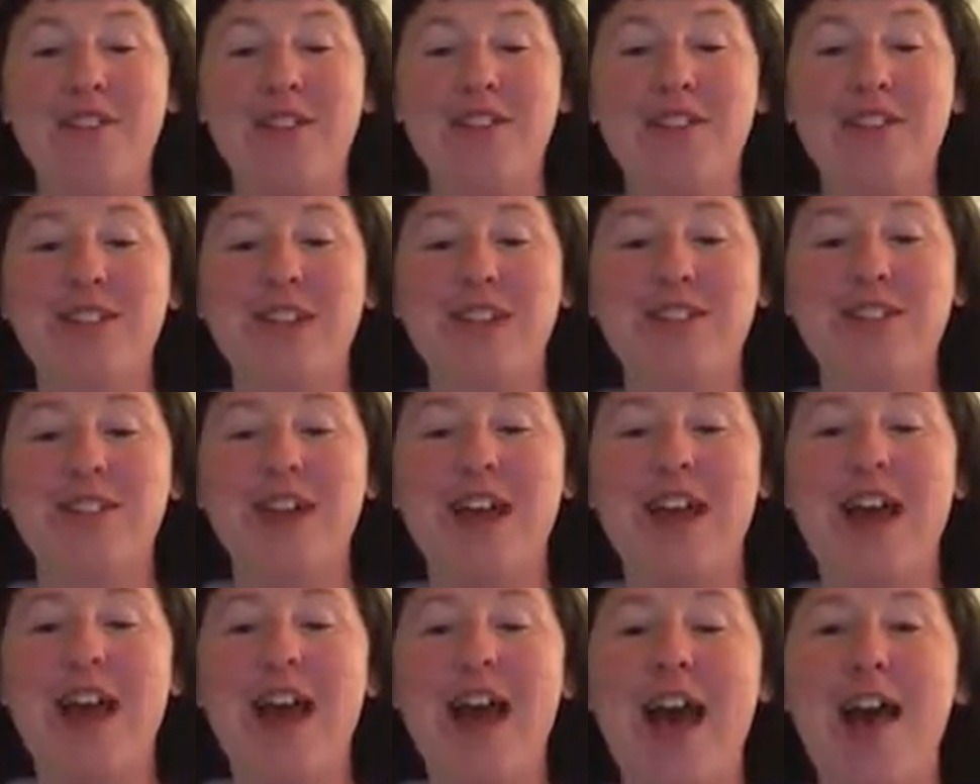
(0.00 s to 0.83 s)
It's such
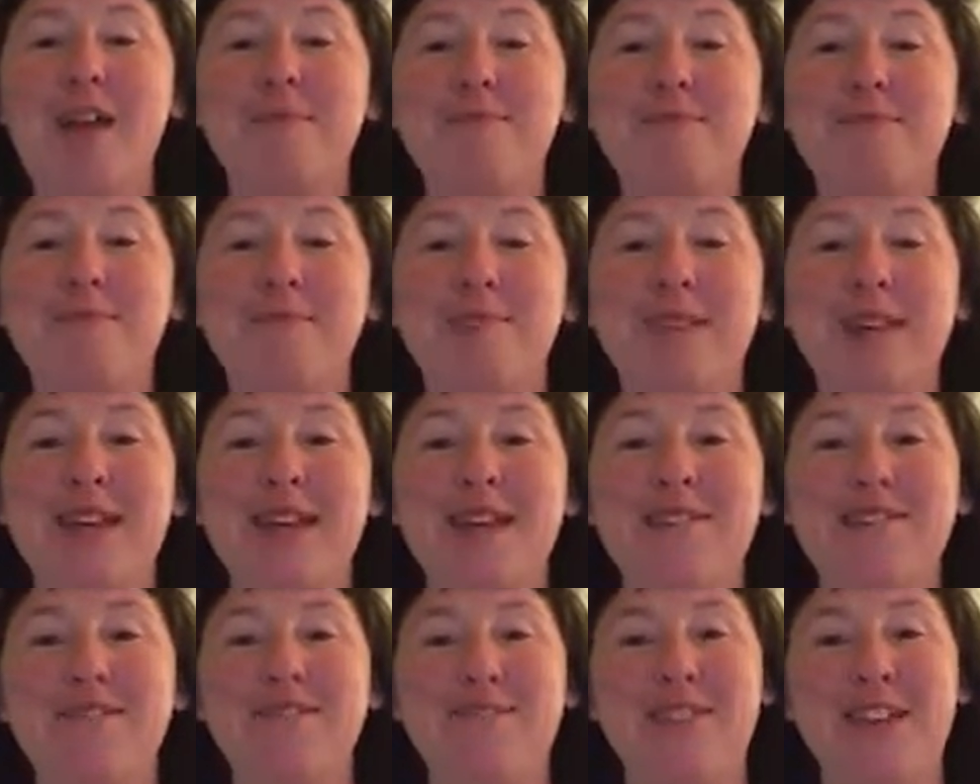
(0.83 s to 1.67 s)
a
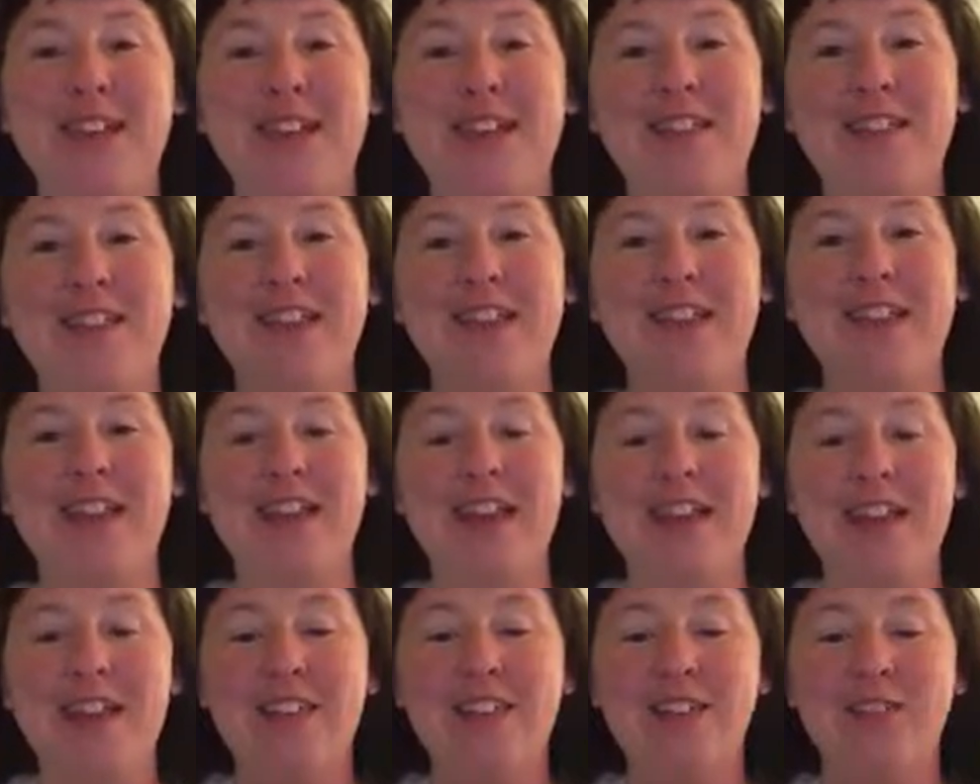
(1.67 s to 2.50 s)
happy feeling,
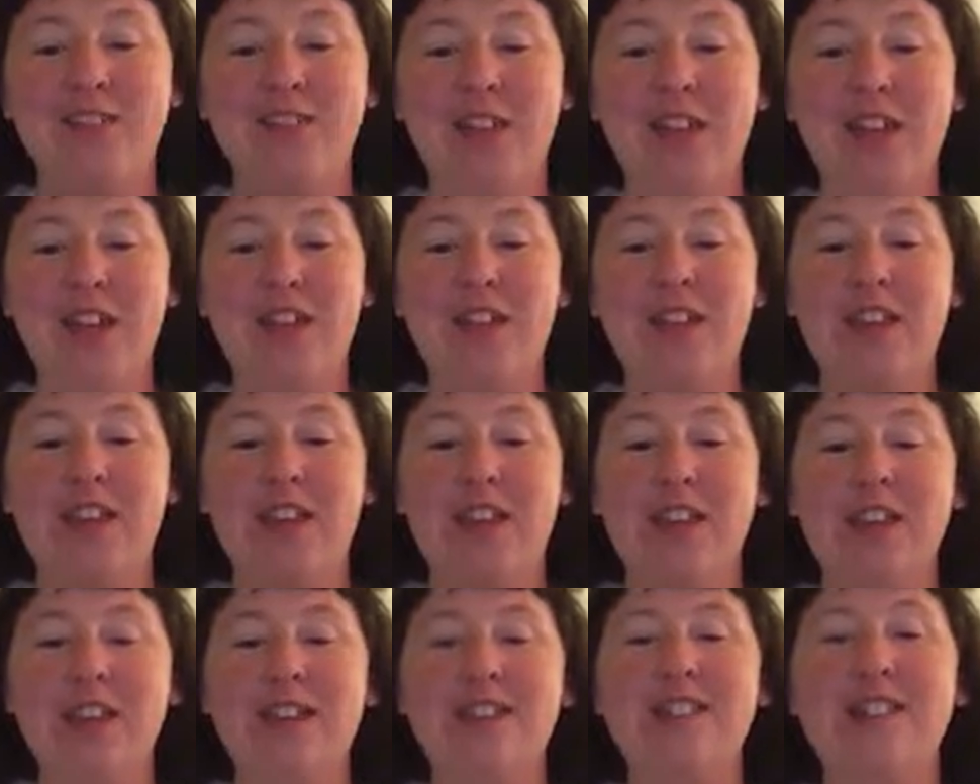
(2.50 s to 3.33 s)
this
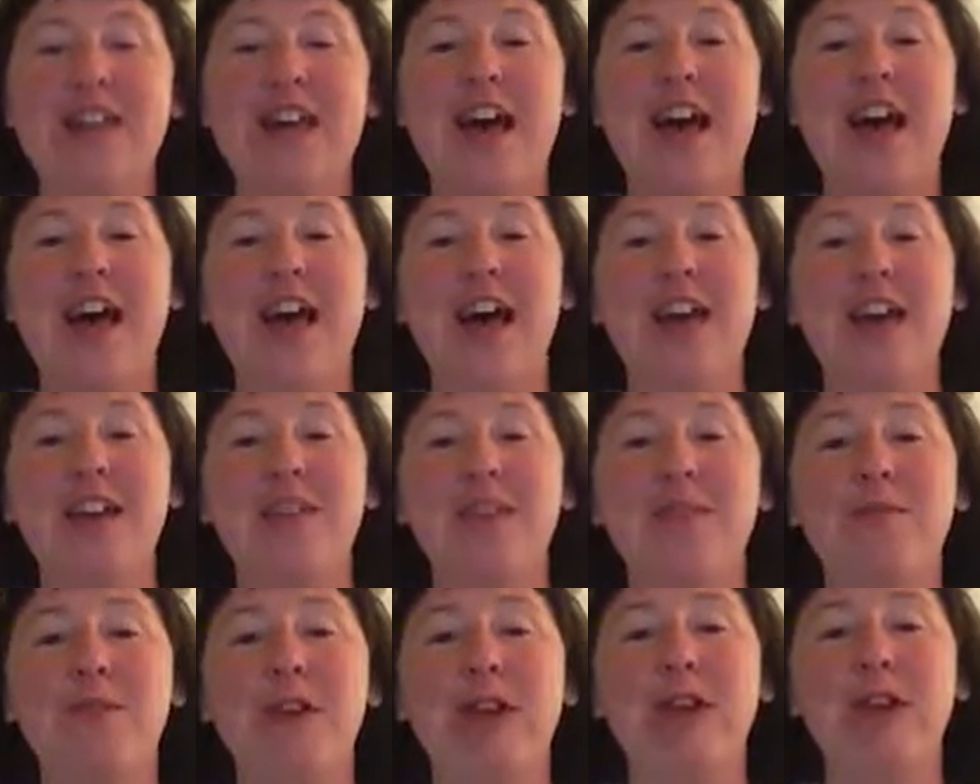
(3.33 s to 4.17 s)
feeling inside.
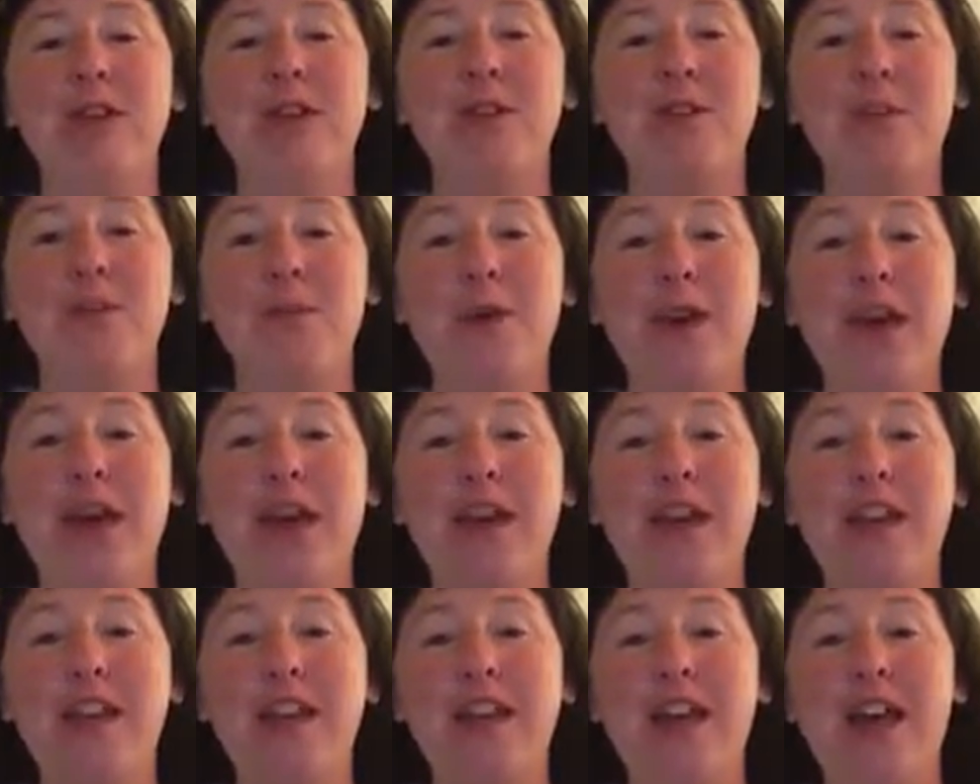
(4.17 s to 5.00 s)
And when you
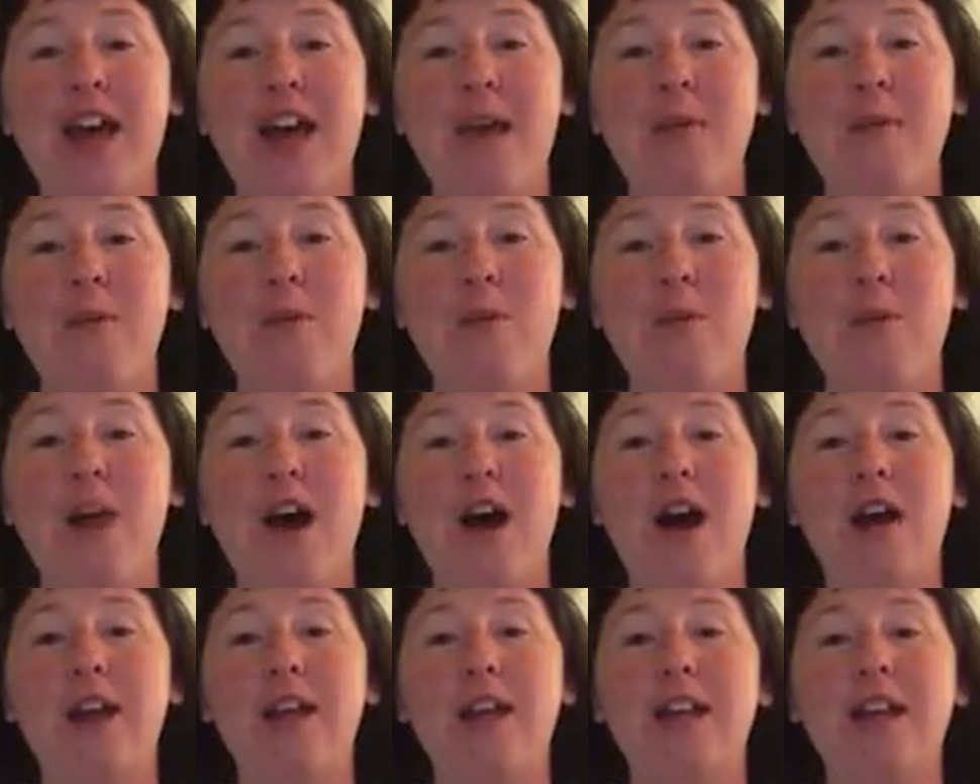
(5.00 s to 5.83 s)
wake up
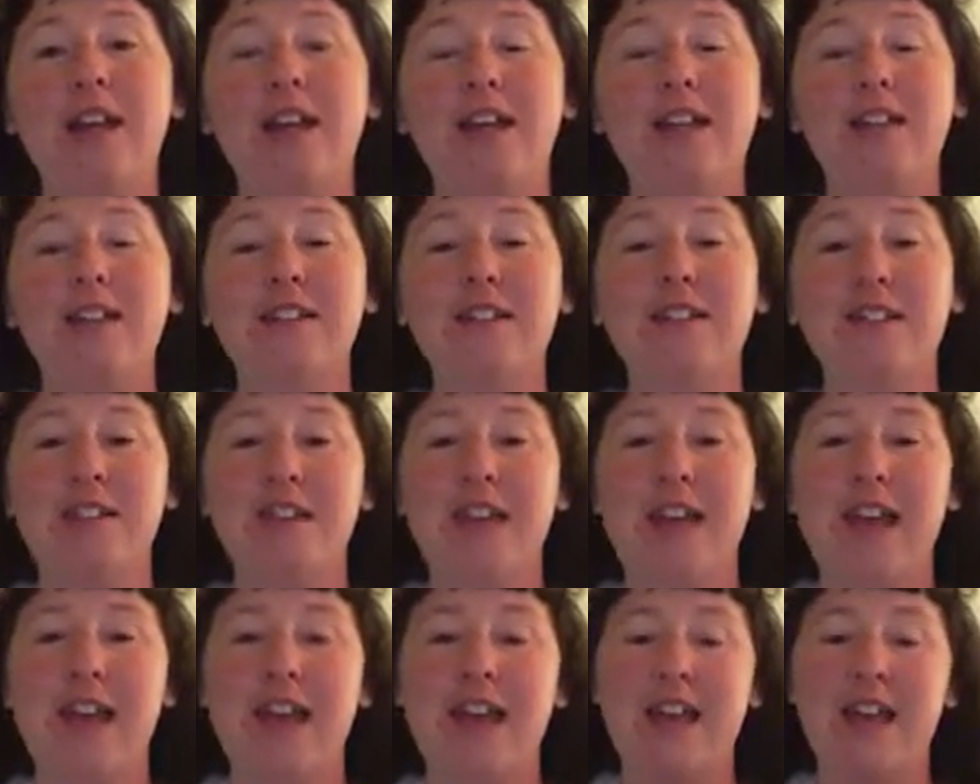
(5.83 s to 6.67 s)
wanting to
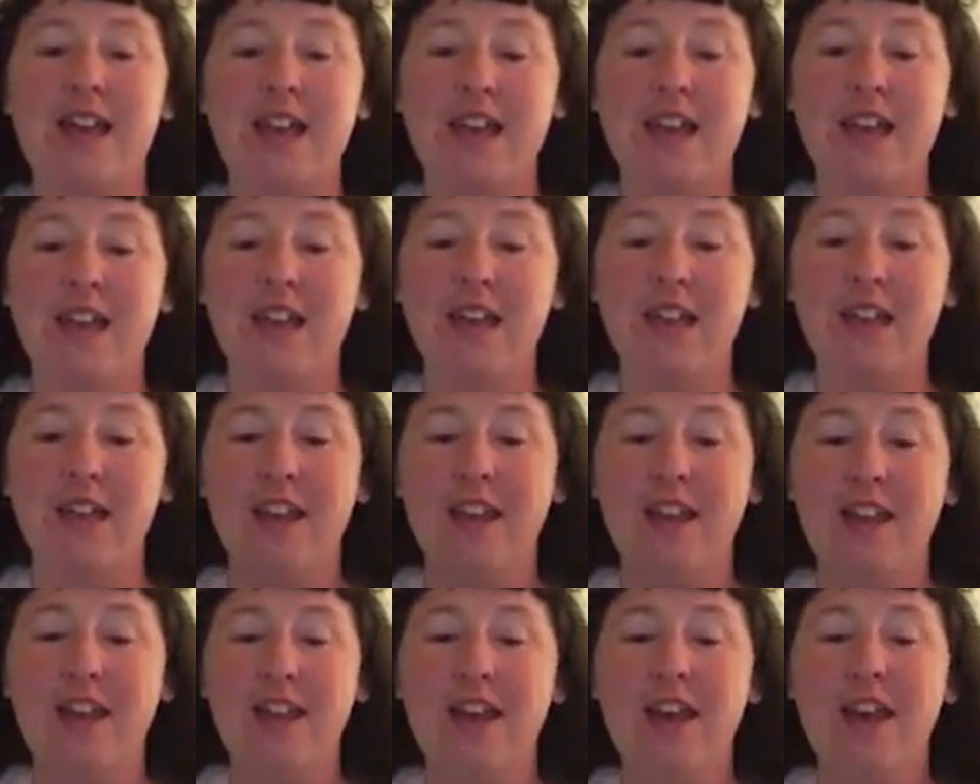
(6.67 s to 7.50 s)

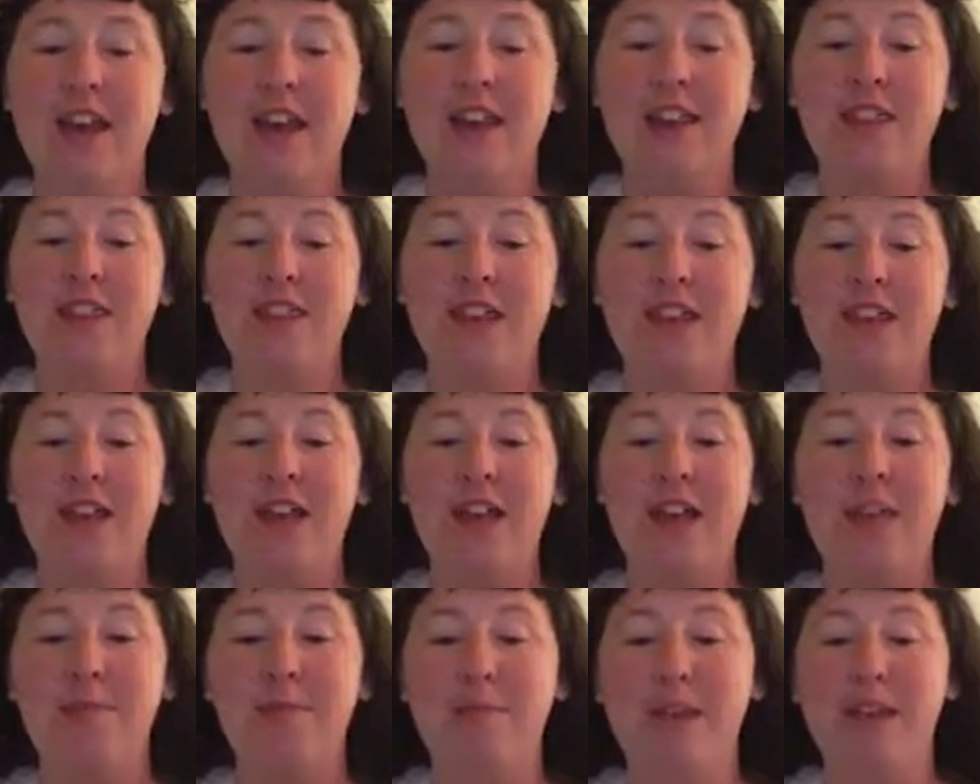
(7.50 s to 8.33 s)
say, think
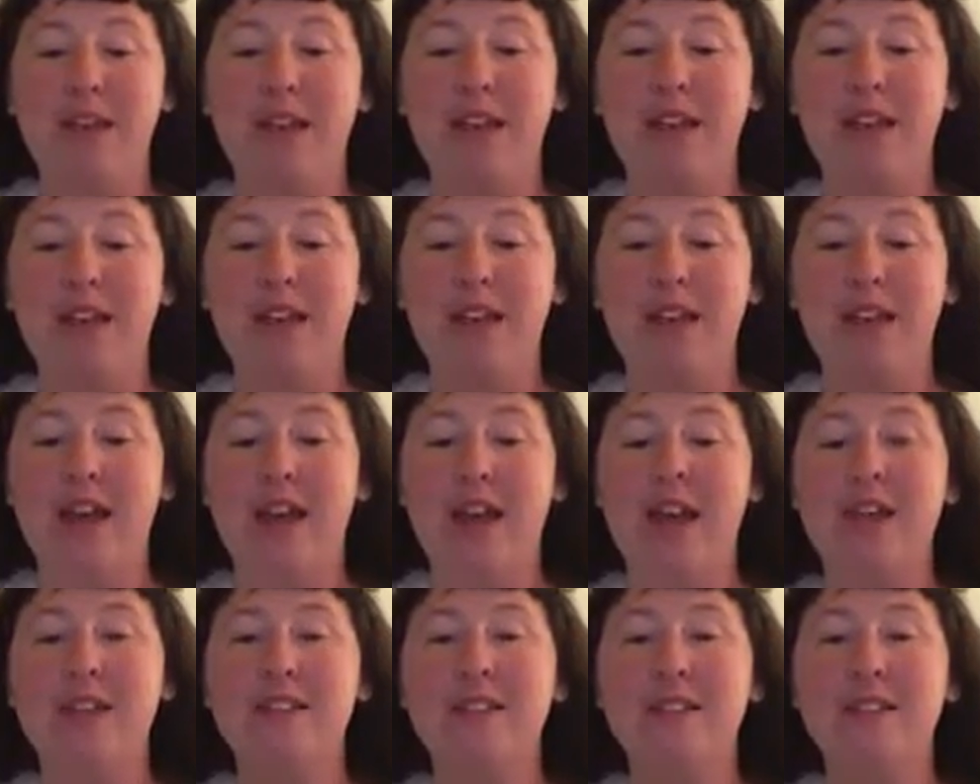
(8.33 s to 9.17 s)
I'll make a